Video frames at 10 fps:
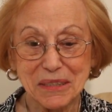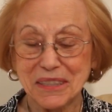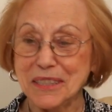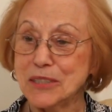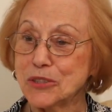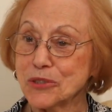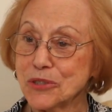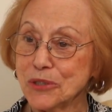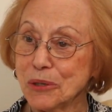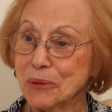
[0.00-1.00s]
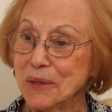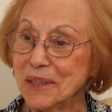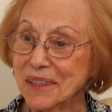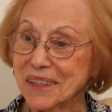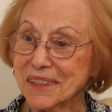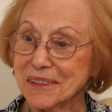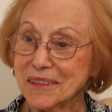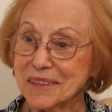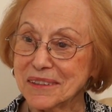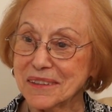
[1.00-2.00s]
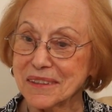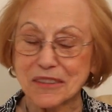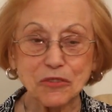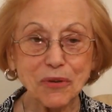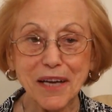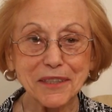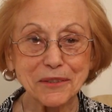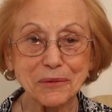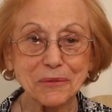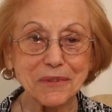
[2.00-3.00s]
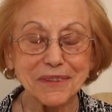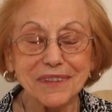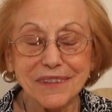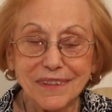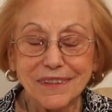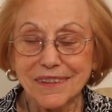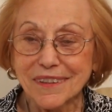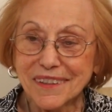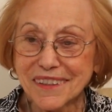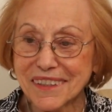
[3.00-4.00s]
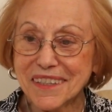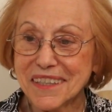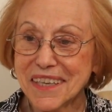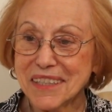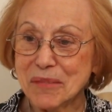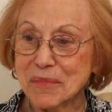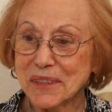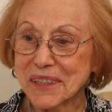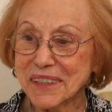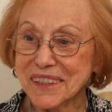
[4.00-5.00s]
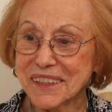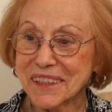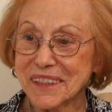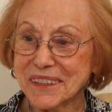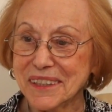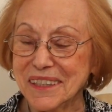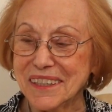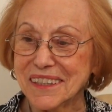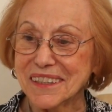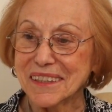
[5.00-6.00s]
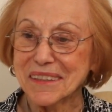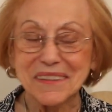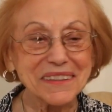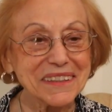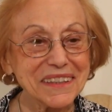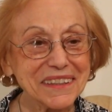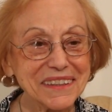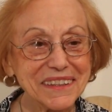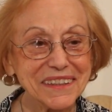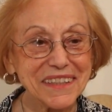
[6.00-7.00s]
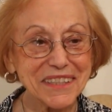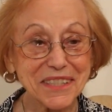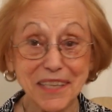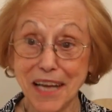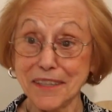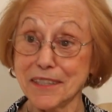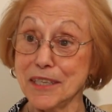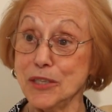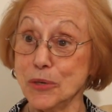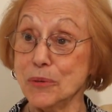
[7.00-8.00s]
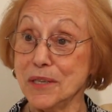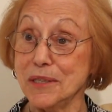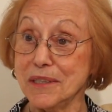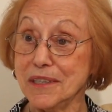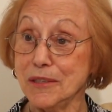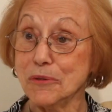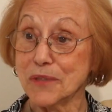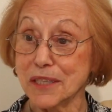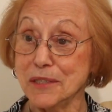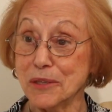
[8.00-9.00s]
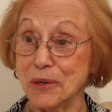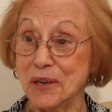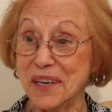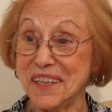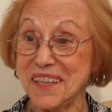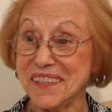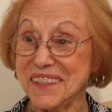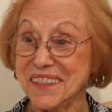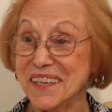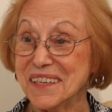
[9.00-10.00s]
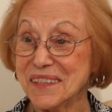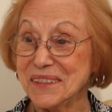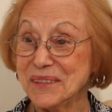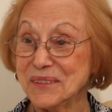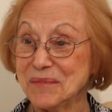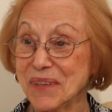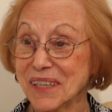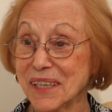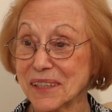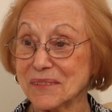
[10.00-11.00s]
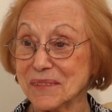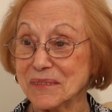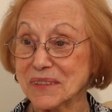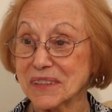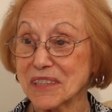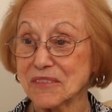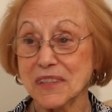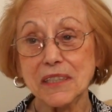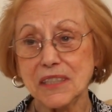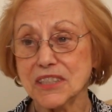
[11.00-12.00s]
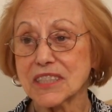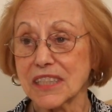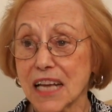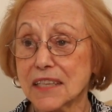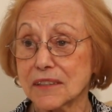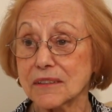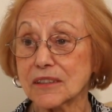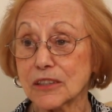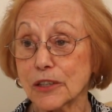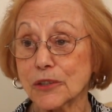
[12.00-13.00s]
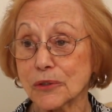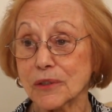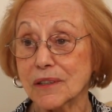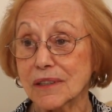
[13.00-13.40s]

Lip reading: teachers, you know, tried to get him a little less. I think he knew that he knew that he knew a lot of stuff, and he just liked to learn.